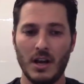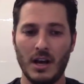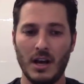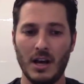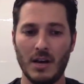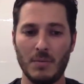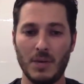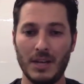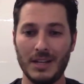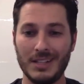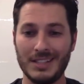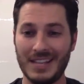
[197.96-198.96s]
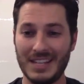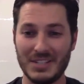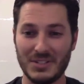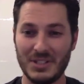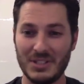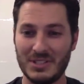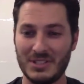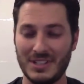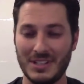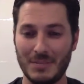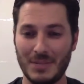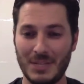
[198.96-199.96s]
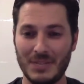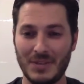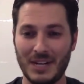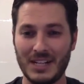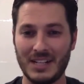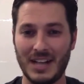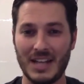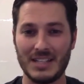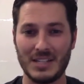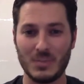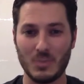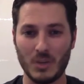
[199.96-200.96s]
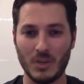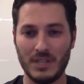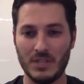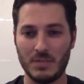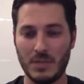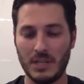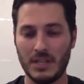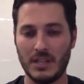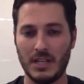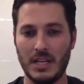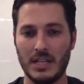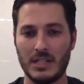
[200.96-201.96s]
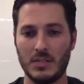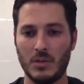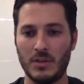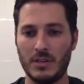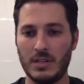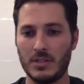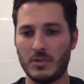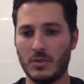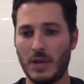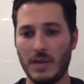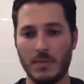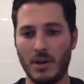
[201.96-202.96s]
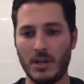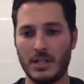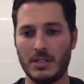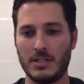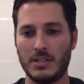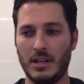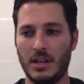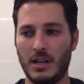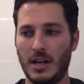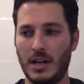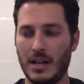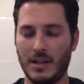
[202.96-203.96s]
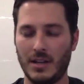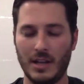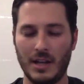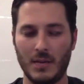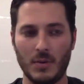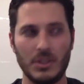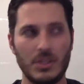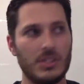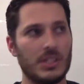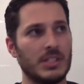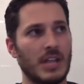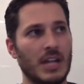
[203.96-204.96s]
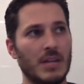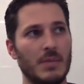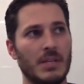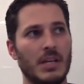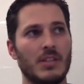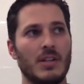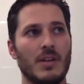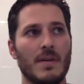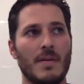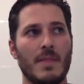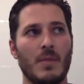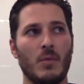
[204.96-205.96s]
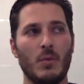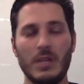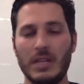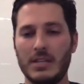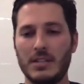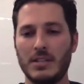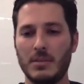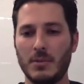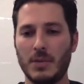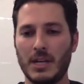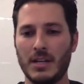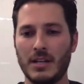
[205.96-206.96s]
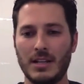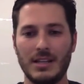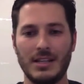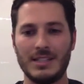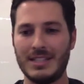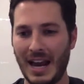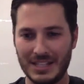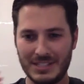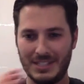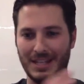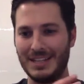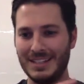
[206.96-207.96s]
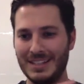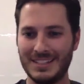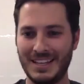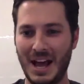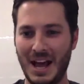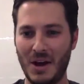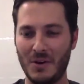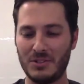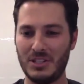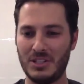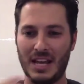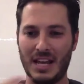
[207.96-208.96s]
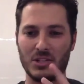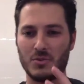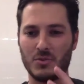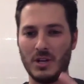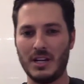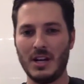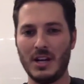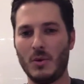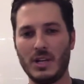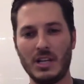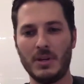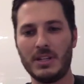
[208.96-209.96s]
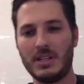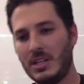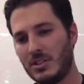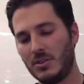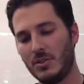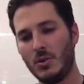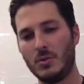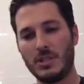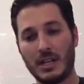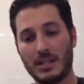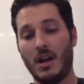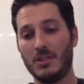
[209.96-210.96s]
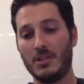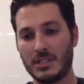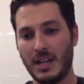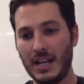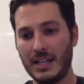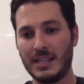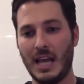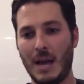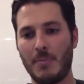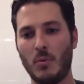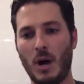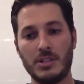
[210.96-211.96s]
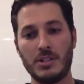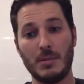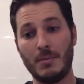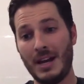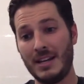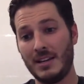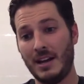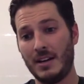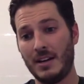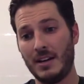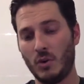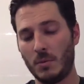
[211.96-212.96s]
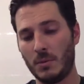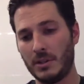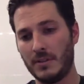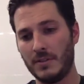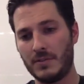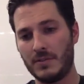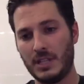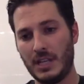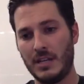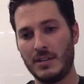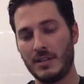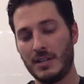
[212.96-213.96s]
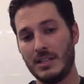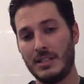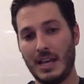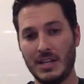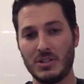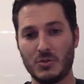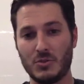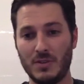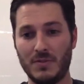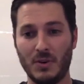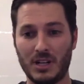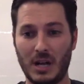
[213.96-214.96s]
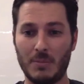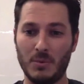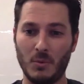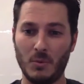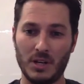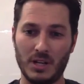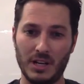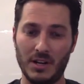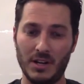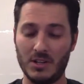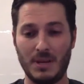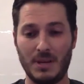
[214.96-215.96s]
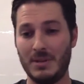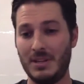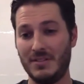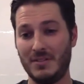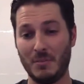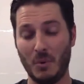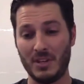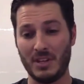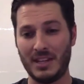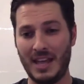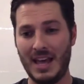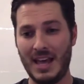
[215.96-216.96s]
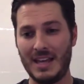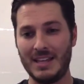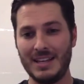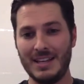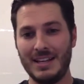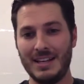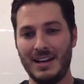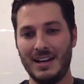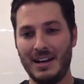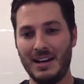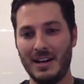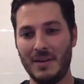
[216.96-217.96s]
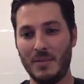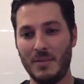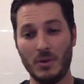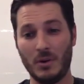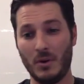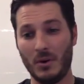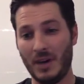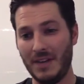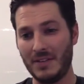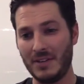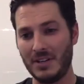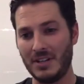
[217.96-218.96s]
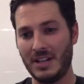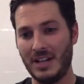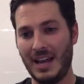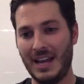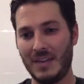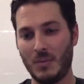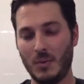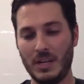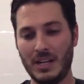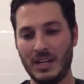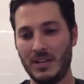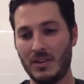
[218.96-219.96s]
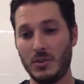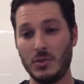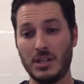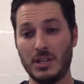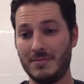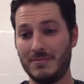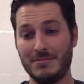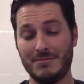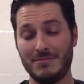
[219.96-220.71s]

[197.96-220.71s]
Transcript: But dentistry is being recognized as one of these big things and one of these great markets. And we're just excited because we get to bring the tech scene now to dentistry. We get to bring these new technologies like the Apple Watch that might not have normally seen dentistry for a couple more years, maybe even more than that, or ever. And we get to introduce it